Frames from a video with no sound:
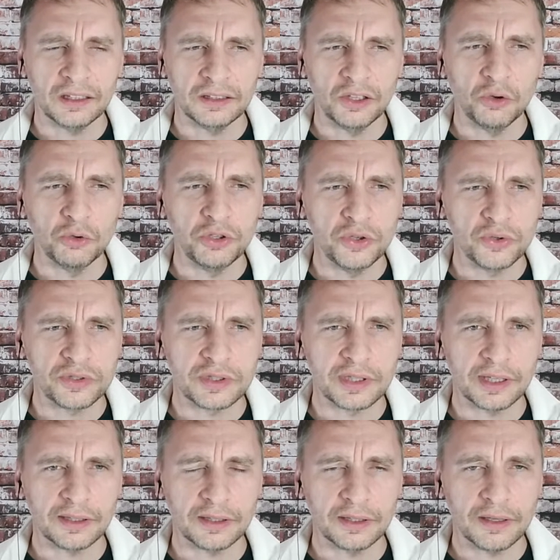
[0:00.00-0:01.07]
news
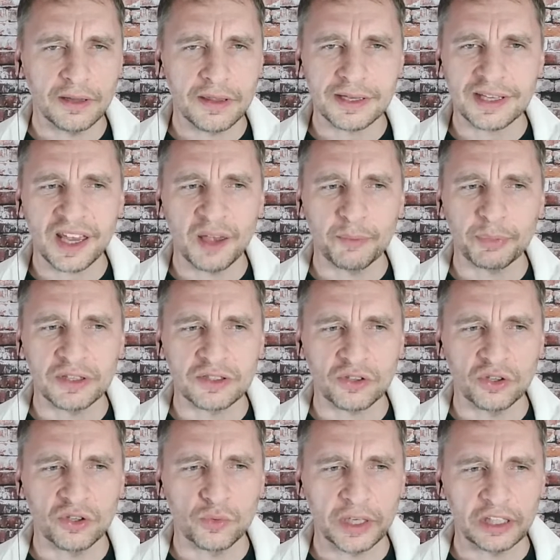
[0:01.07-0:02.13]
that this happens
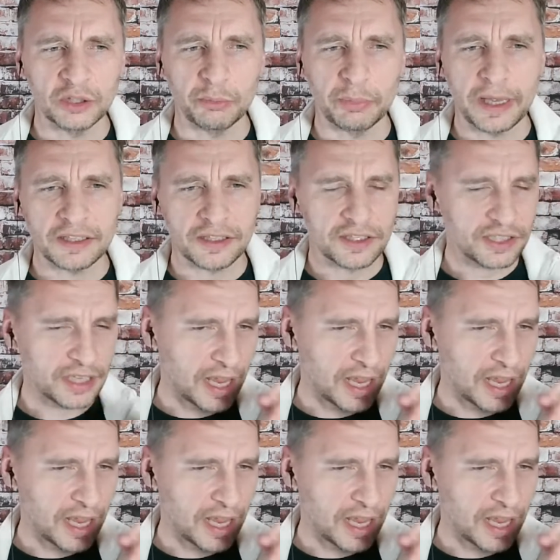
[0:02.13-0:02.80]
on a regular basis.